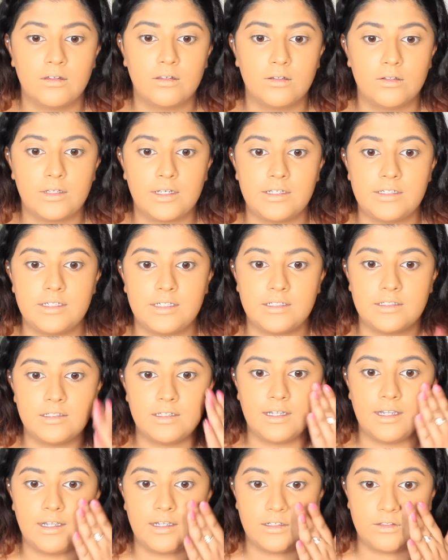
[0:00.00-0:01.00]
So as you can
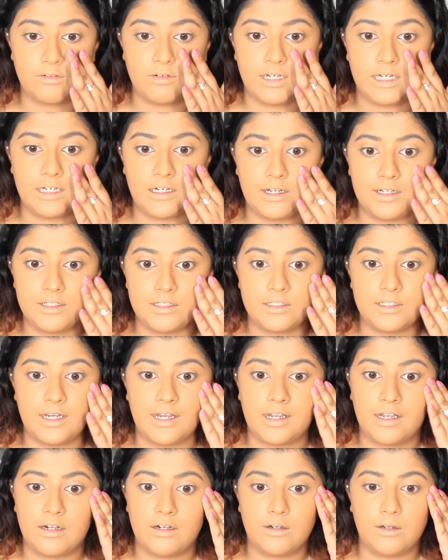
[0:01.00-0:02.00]
see, it's really like just
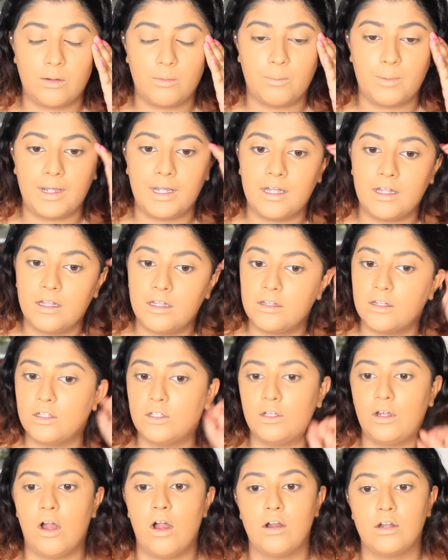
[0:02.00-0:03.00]
taken away the
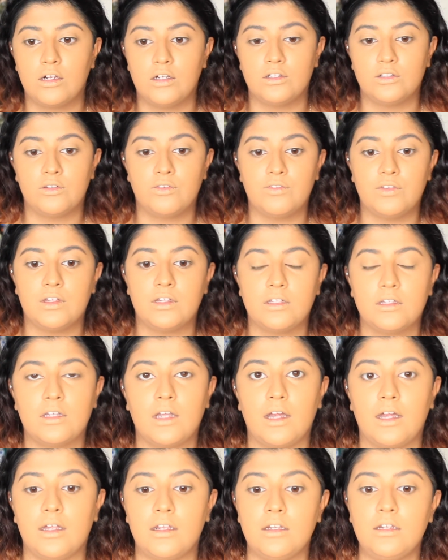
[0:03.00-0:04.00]
darkness of the
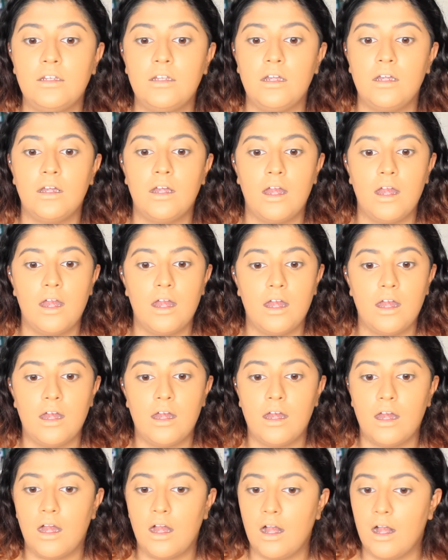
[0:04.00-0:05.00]
skin,
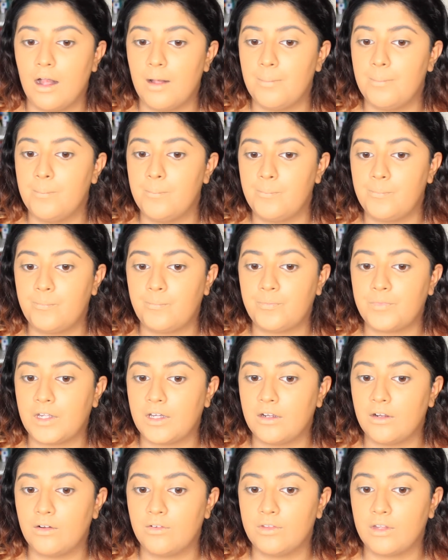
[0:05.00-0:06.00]

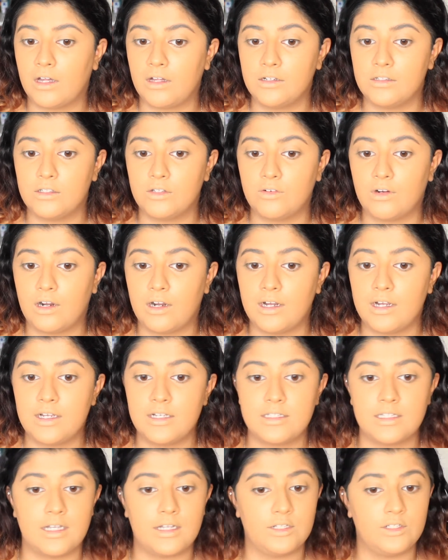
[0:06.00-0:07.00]
of the under
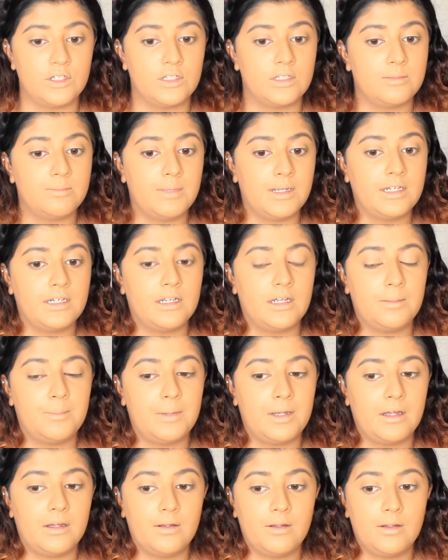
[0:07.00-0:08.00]
eyes, and just made it a bit